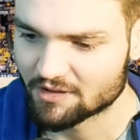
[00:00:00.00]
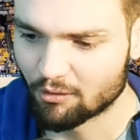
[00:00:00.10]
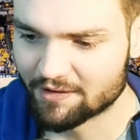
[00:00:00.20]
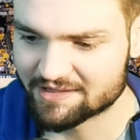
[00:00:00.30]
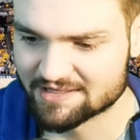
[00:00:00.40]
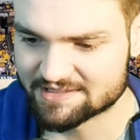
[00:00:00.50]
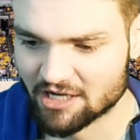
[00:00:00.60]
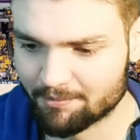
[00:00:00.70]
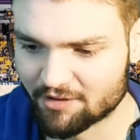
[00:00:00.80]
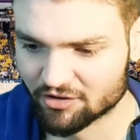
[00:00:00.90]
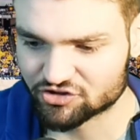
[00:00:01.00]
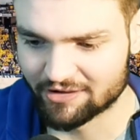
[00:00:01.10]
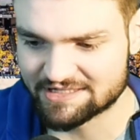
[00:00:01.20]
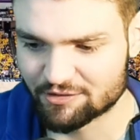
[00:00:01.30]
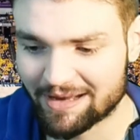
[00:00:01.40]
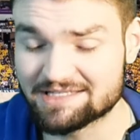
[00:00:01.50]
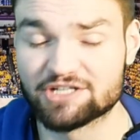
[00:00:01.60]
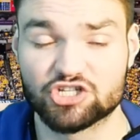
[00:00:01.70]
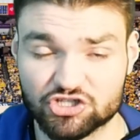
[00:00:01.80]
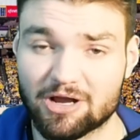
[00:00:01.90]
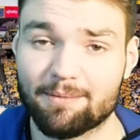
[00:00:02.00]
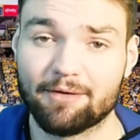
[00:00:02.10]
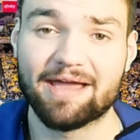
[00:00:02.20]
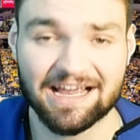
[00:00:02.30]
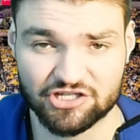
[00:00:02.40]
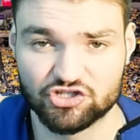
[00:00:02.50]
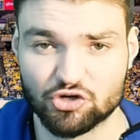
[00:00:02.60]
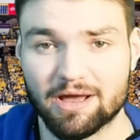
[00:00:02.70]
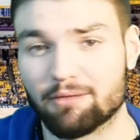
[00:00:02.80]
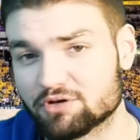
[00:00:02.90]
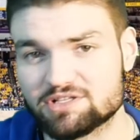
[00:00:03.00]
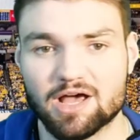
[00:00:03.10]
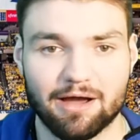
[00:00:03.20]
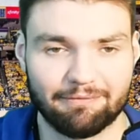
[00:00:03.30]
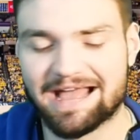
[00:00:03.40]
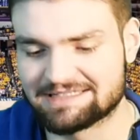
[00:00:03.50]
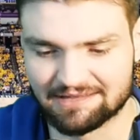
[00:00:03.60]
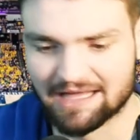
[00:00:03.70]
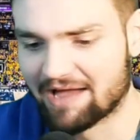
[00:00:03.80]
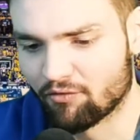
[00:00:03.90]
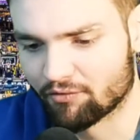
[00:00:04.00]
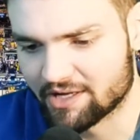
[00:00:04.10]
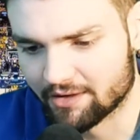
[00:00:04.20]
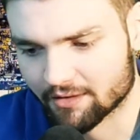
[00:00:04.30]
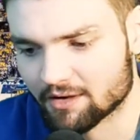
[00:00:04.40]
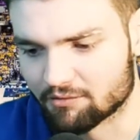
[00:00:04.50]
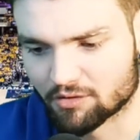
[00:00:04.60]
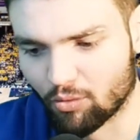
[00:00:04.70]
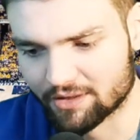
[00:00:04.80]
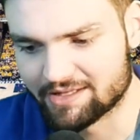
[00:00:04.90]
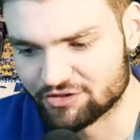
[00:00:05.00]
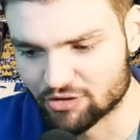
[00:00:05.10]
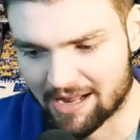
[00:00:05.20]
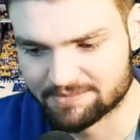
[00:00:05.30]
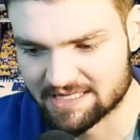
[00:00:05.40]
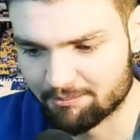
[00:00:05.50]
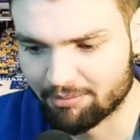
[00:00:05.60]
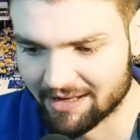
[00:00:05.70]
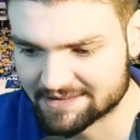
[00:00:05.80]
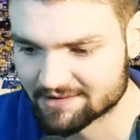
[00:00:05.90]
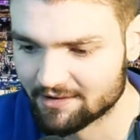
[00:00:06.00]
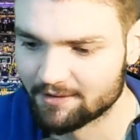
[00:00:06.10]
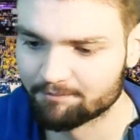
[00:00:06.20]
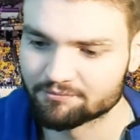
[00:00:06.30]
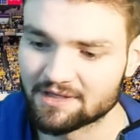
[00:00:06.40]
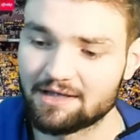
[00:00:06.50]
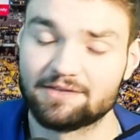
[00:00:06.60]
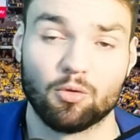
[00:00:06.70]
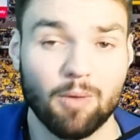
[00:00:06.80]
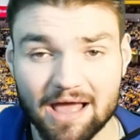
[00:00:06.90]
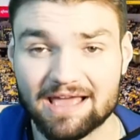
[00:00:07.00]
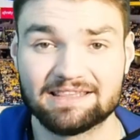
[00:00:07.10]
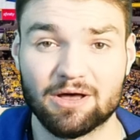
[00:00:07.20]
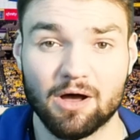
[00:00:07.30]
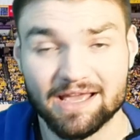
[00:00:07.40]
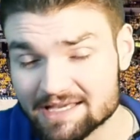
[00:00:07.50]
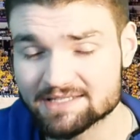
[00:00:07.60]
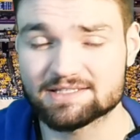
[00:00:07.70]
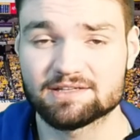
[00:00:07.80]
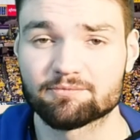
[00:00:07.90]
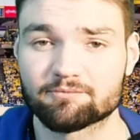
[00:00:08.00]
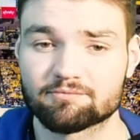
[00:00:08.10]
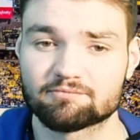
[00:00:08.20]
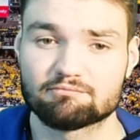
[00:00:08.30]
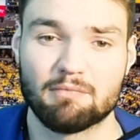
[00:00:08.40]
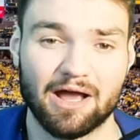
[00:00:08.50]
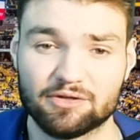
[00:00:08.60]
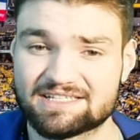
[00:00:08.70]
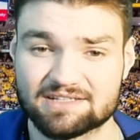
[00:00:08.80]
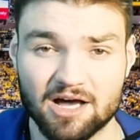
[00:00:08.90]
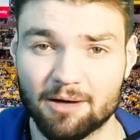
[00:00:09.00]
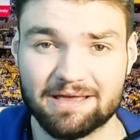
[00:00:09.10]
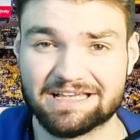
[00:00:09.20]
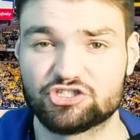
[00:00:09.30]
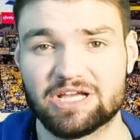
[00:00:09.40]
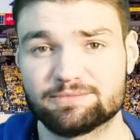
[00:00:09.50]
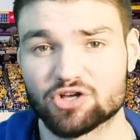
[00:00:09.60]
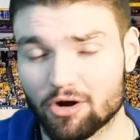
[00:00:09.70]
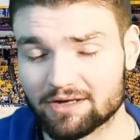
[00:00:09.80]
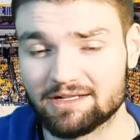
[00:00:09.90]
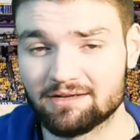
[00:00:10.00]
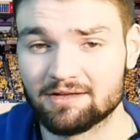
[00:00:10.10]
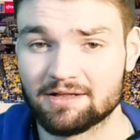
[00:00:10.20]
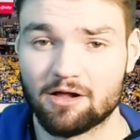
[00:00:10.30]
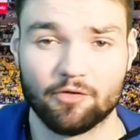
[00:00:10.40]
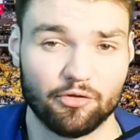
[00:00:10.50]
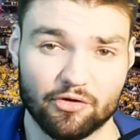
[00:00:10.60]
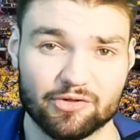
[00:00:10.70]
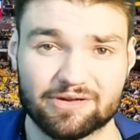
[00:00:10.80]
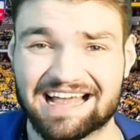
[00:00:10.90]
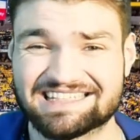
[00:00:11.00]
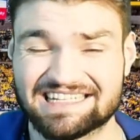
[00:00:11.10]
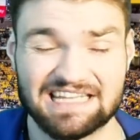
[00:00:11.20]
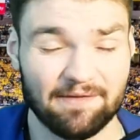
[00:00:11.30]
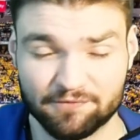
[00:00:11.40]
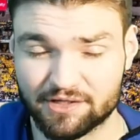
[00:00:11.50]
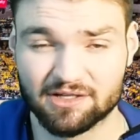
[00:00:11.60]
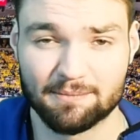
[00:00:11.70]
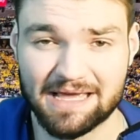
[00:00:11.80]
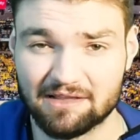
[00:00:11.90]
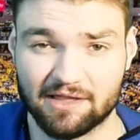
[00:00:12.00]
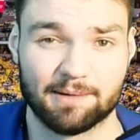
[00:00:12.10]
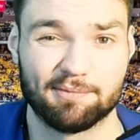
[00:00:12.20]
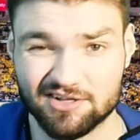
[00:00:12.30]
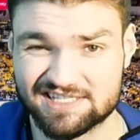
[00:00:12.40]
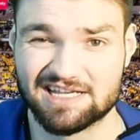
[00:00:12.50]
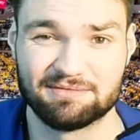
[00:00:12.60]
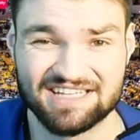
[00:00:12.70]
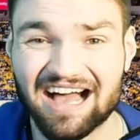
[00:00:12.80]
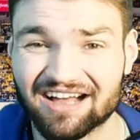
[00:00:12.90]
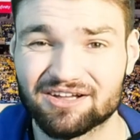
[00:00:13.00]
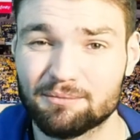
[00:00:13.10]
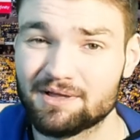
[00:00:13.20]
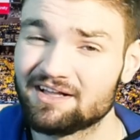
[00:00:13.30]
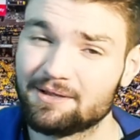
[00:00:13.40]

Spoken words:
Or I think the snub with All-Star East and West, I just dropped my reaction to it. I was reacting live over here, recorded it and dropped it. But in the East, my only snub is James Harden, although the other guys that definitely could have made it, like Brunson and Siakam.